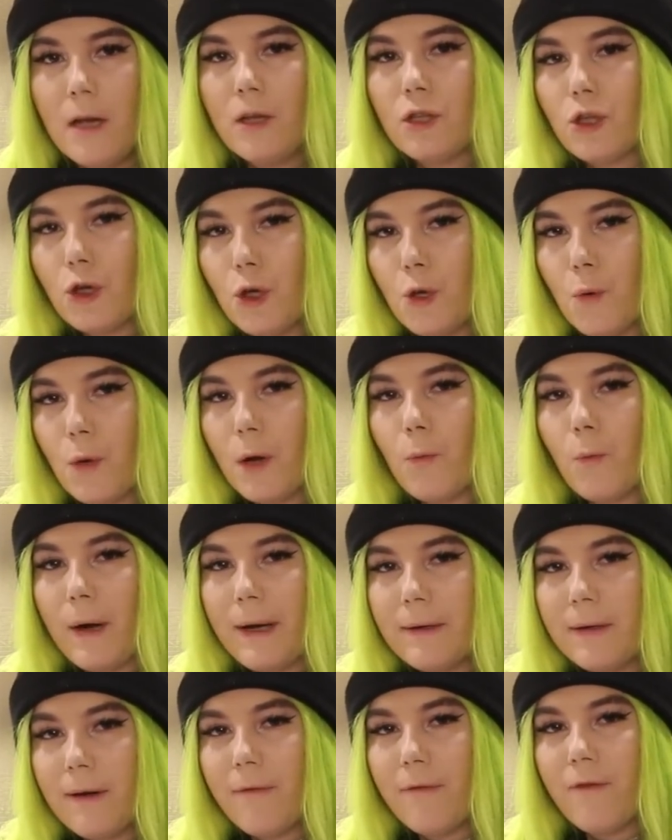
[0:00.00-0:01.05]
so you can
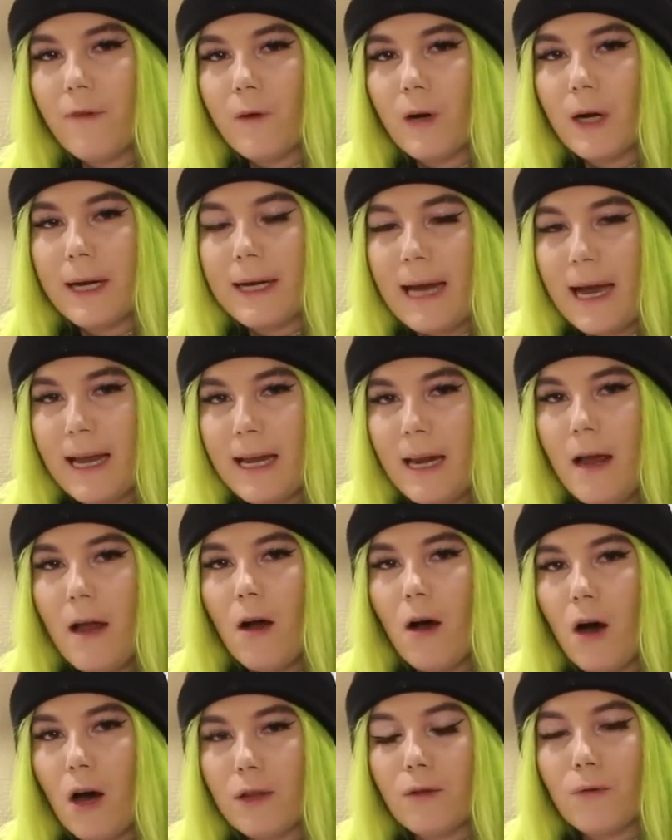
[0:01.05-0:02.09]
wear it for a night
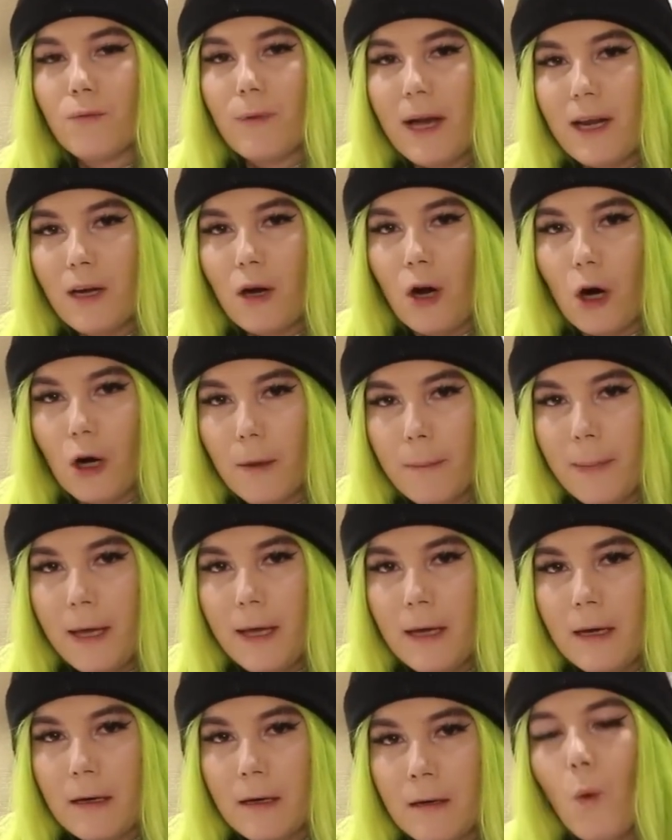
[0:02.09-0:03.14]
on the red
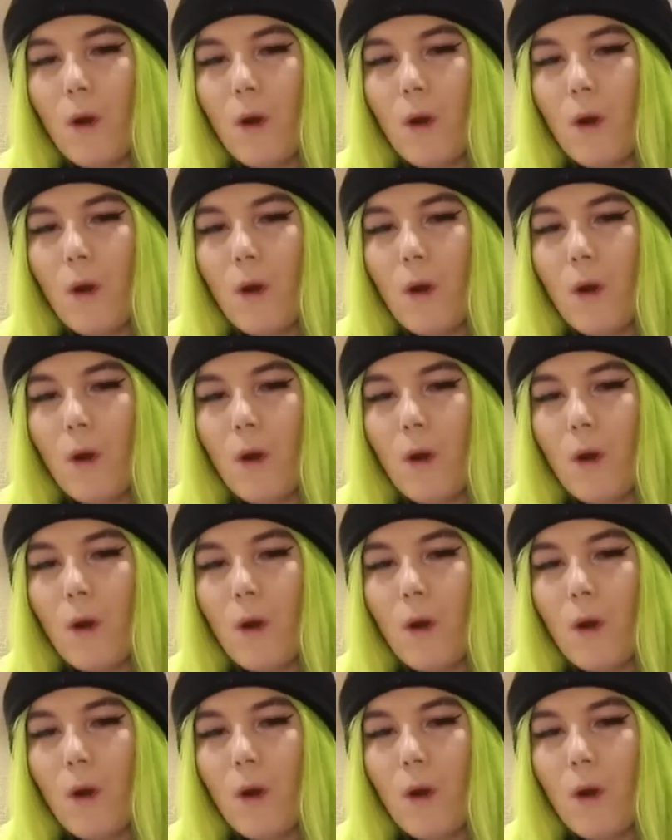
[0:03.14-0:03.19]
carpet?